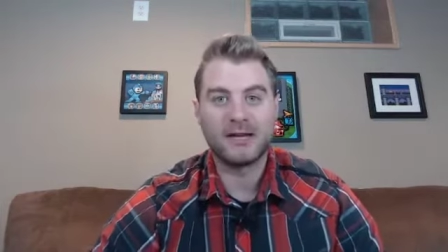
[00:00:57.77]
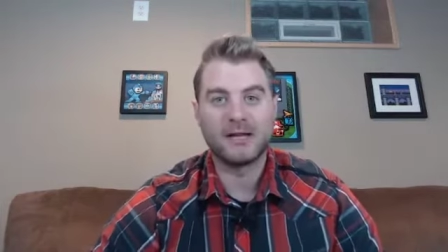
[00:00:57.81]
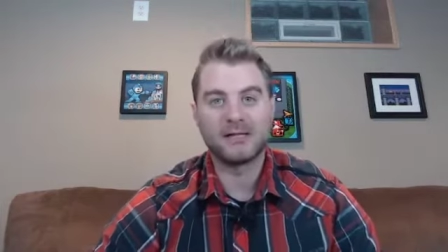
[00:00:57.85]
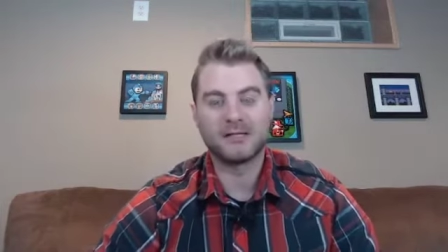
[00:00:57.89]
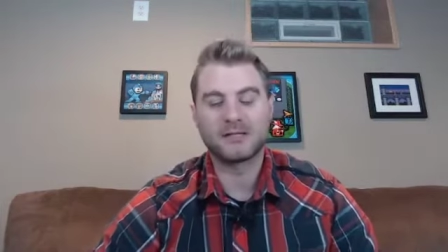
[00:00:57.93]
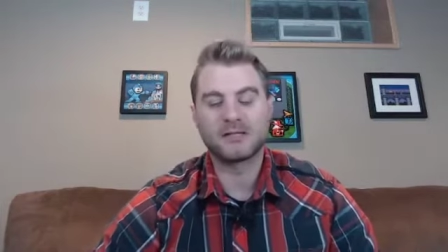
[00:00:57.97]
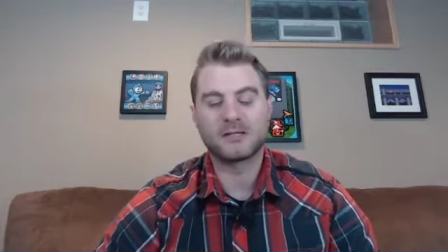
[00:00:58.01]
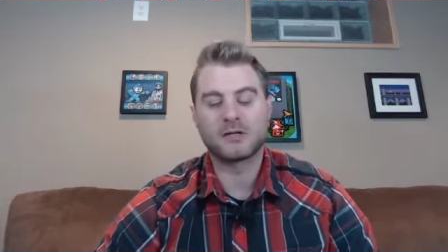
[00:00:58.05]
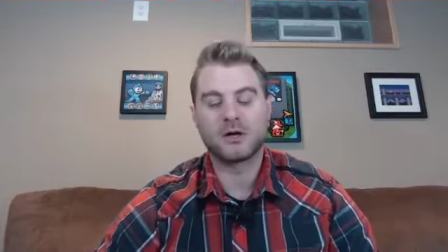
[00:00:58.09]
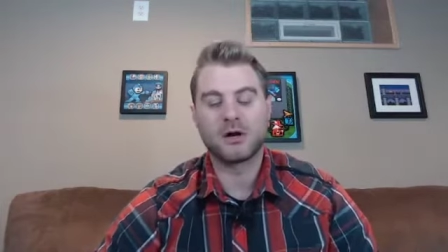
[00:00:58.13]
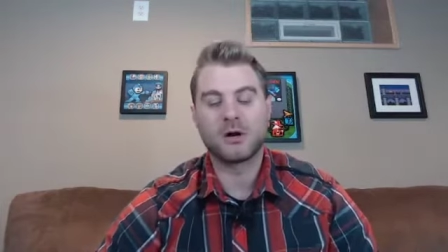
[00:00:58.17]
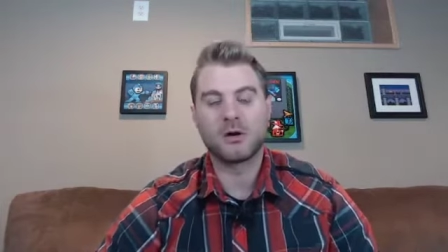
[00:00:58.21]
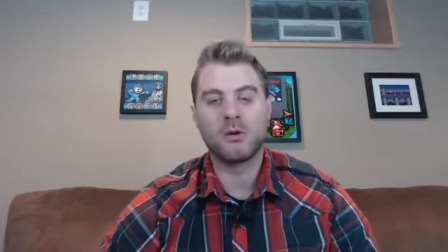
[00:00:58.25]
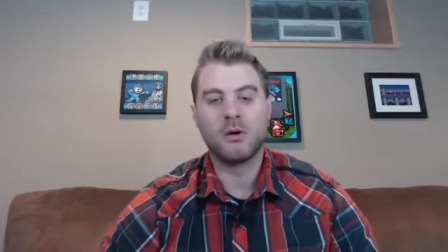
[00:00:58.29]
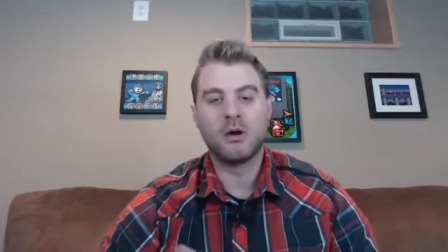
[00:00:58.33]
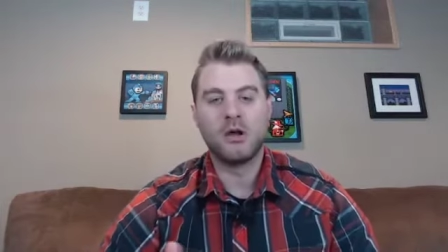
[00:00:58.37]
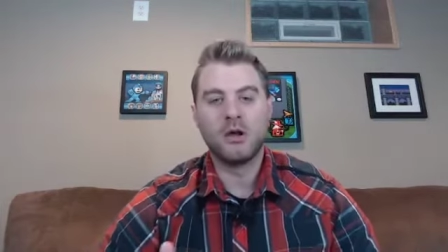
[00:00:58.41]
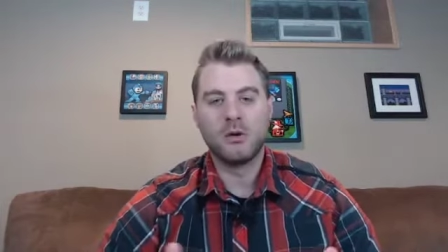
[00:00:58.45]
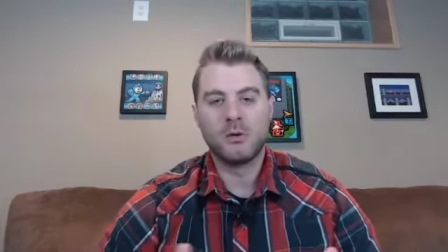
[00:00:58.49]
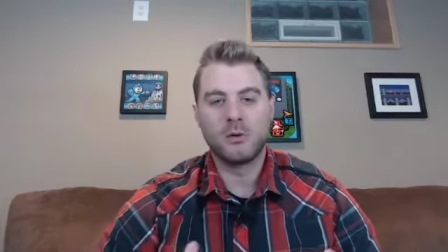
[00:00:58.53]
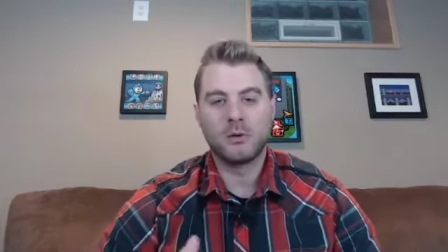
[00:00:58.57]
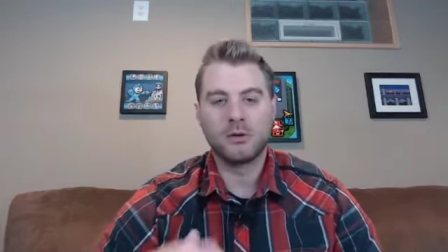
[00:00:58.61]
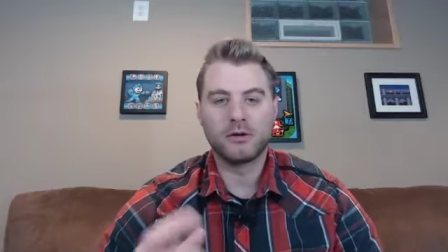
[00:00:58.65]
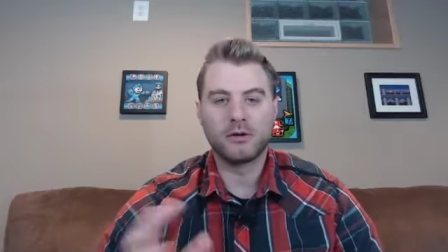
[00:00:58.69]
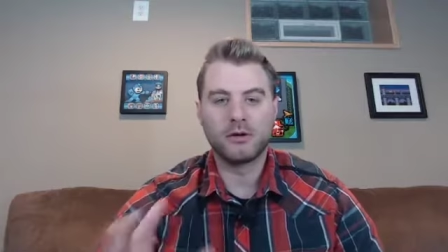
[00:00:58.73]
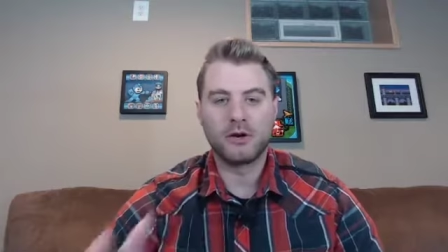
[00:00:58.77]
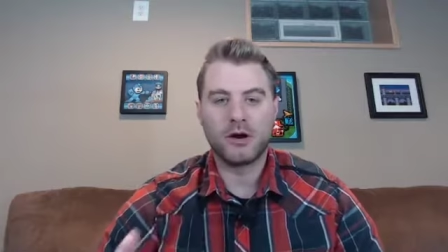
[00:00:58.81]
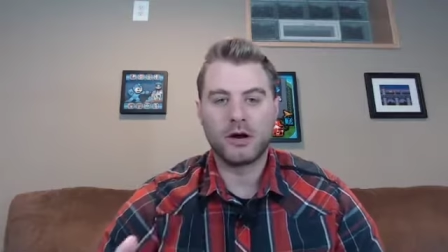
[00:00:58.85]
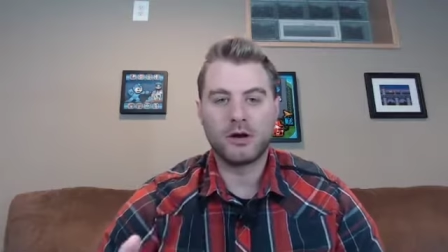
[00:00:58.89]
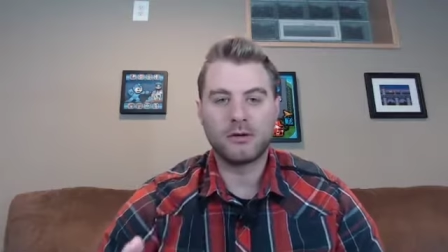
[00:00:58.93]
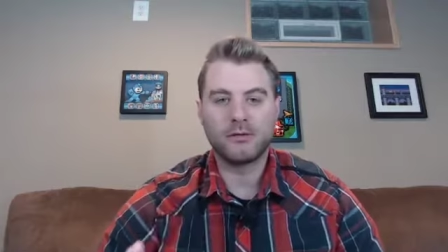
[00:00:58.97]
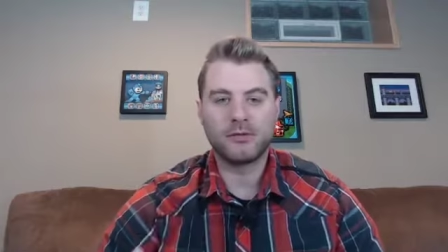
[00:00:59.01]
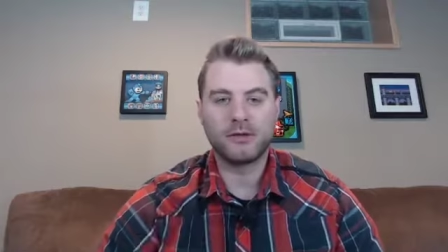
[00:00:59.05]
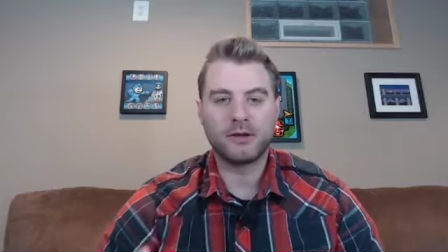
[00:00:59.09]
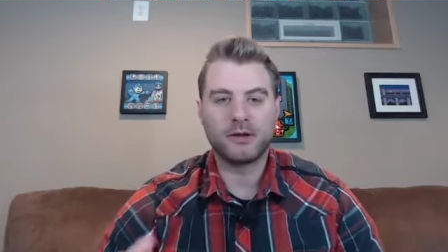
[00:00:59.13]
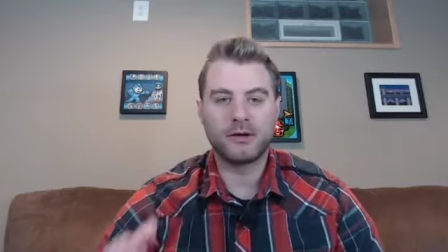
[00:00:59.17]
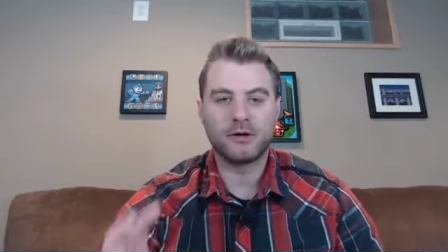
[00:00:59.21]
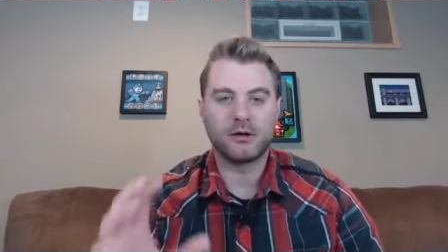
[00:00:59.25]
And so when you're
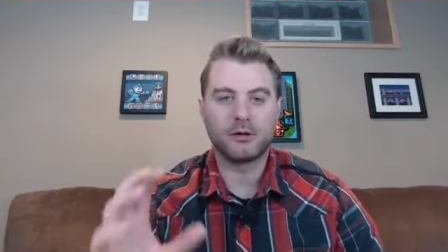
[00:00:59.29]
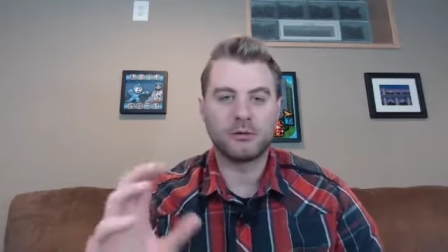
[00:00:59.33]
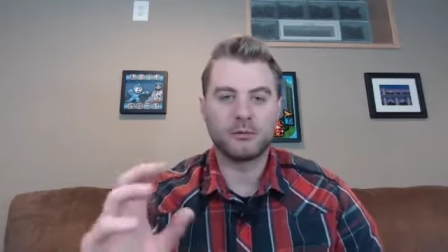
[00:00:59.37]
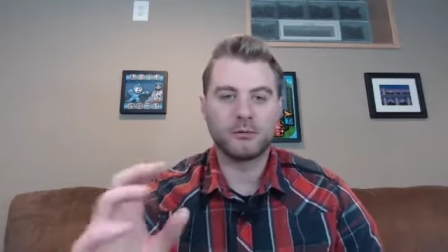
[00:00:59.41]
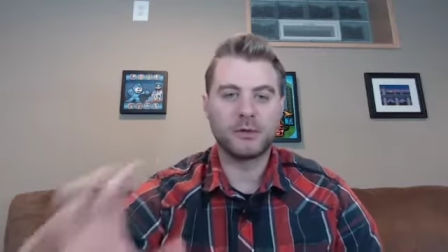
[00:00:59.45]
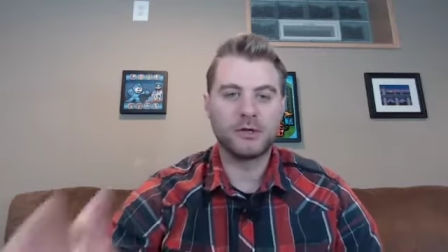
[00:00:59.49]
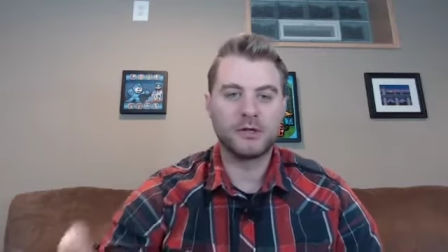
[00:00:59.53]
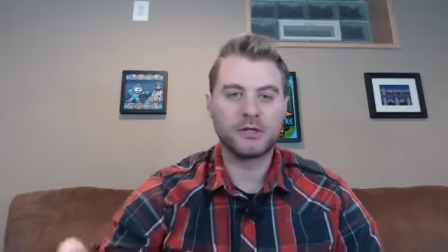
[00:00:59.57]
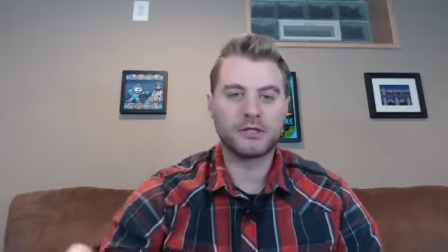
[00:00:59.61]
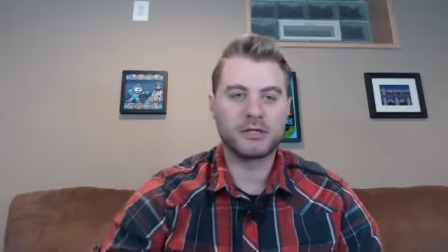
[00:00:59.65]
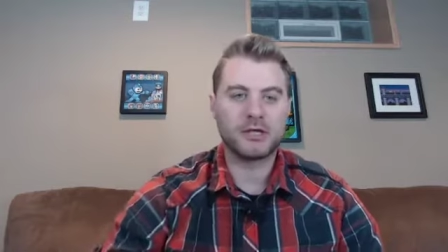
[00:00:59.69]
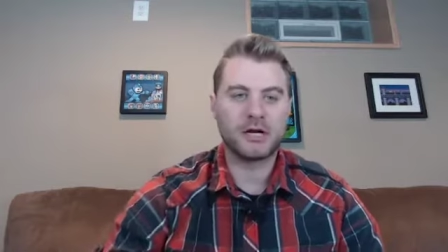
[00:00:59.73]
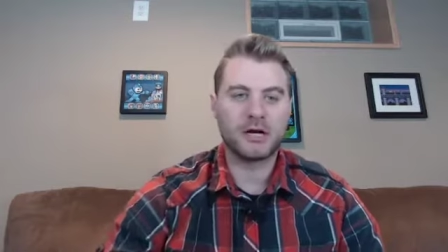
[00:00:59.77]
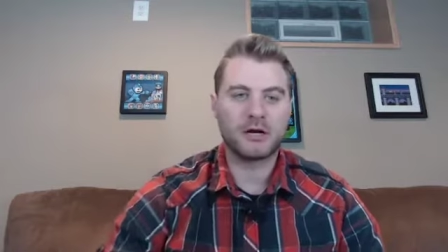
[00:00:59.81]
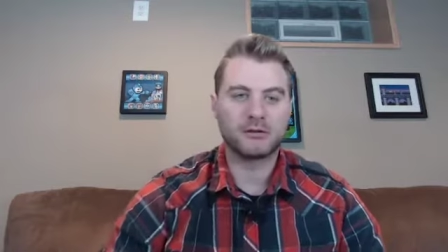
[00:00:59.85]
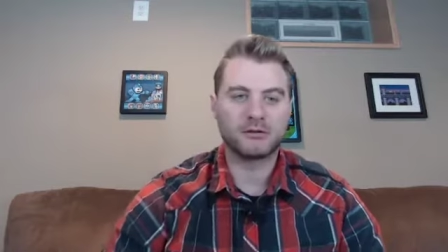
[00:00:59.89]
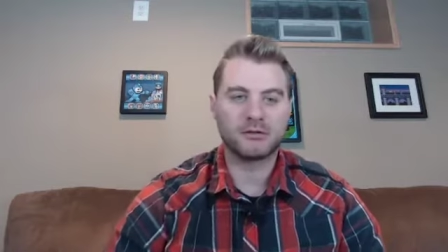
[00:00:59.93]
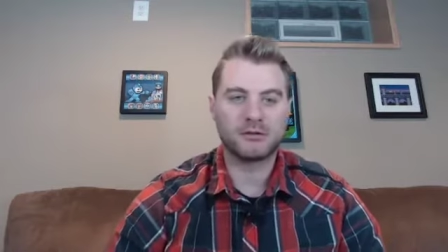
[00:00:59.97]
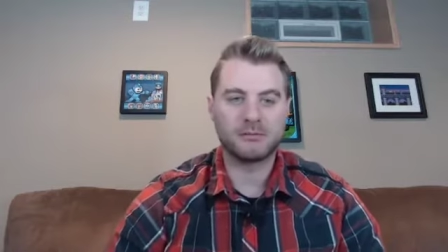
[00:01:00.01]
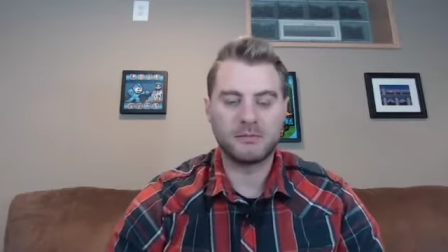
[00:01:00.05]
out there, you're reaching out